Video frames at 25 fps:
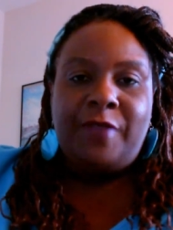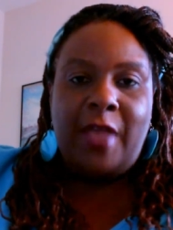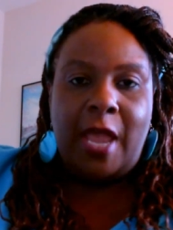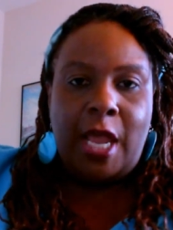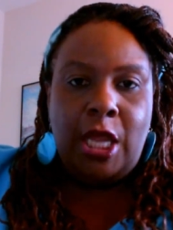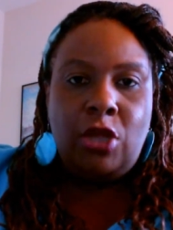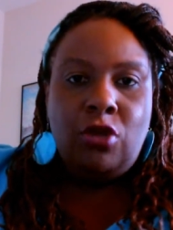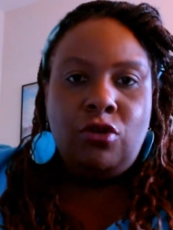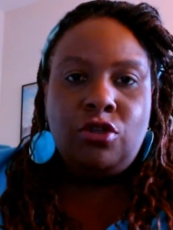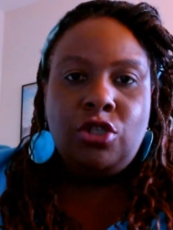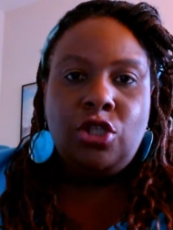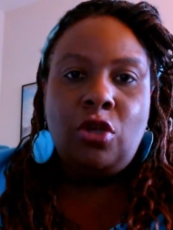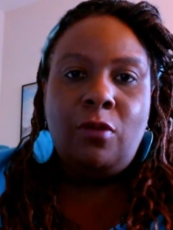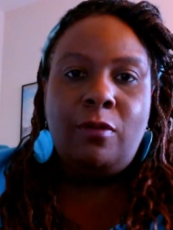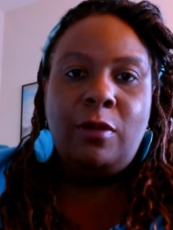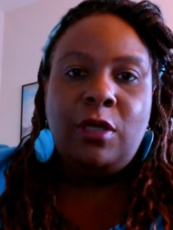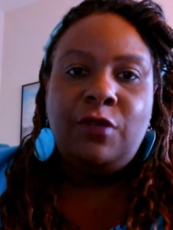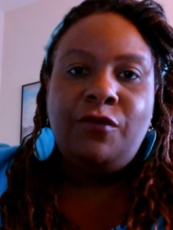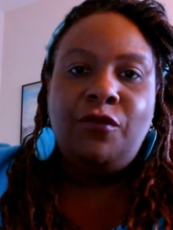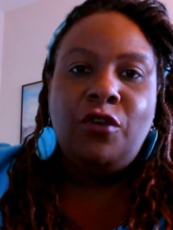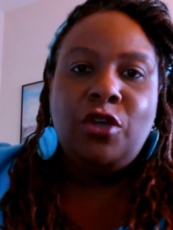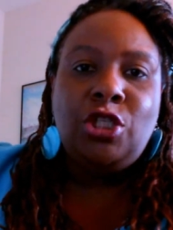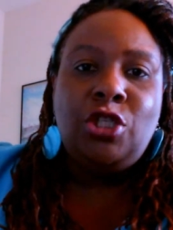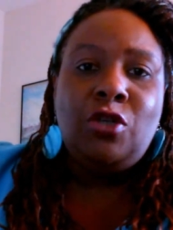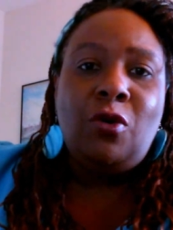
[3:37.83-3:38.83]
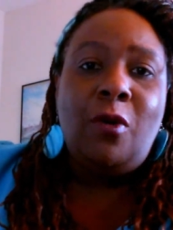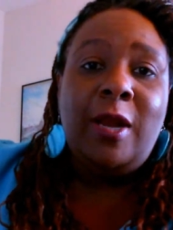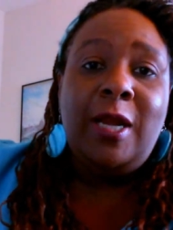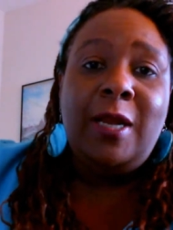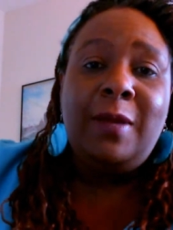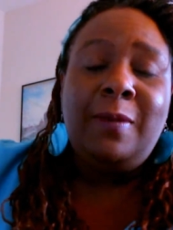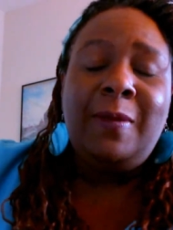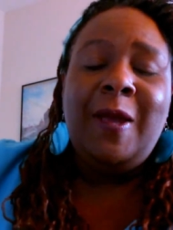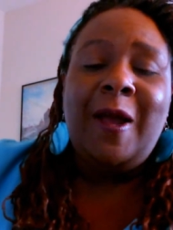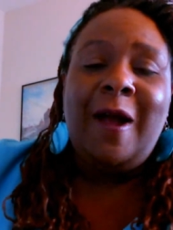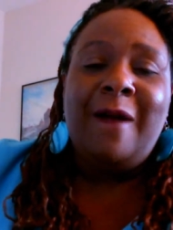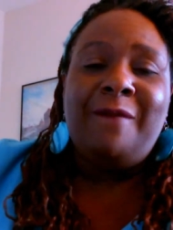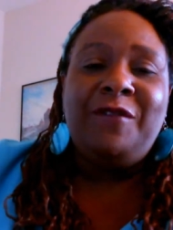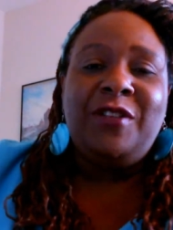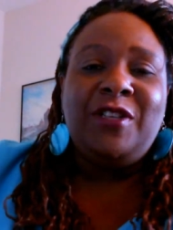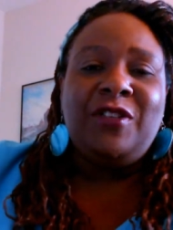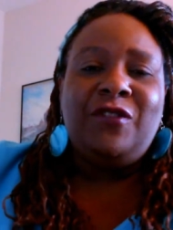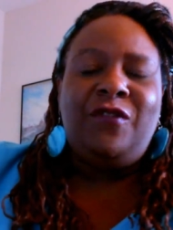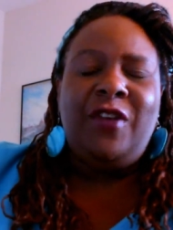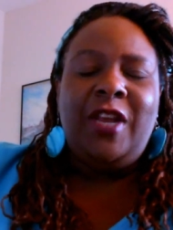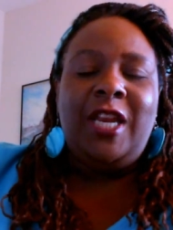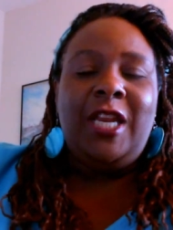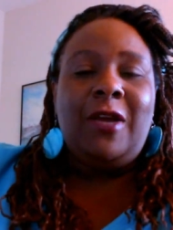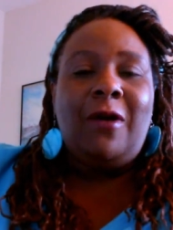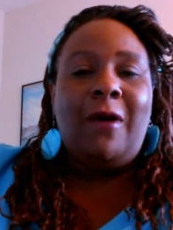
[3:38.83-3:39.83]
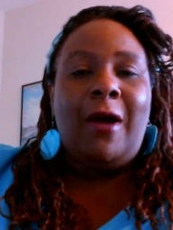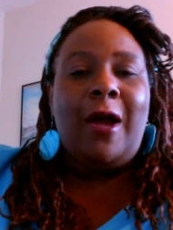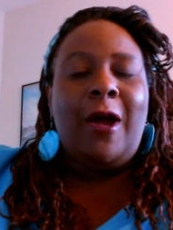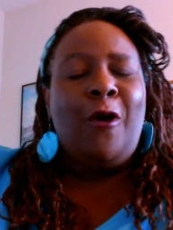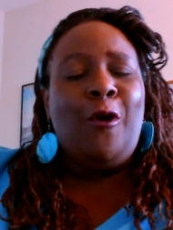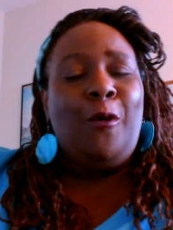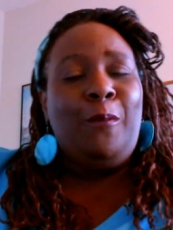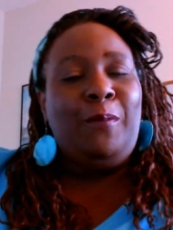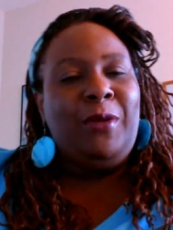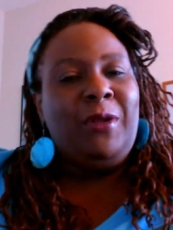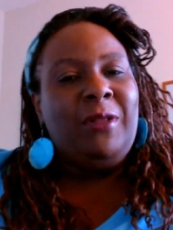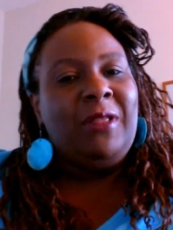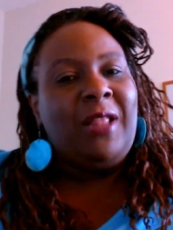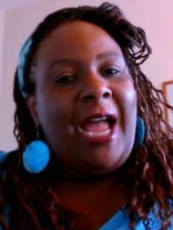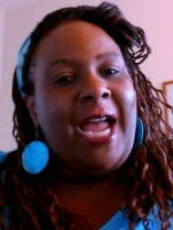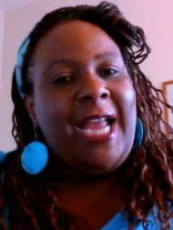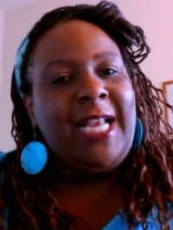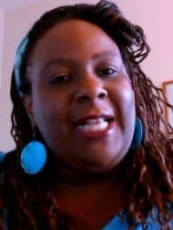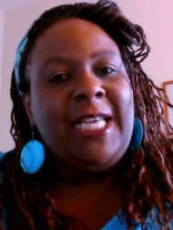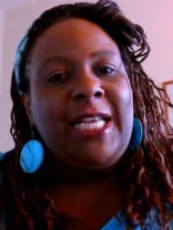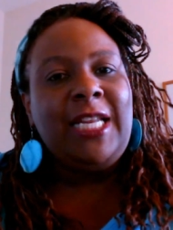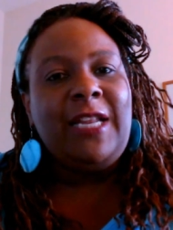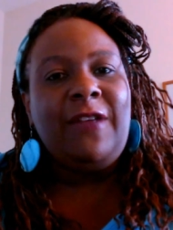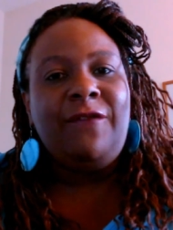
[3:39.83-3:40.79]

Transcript: Thank you so much for joining me on this video. I hope you liked it.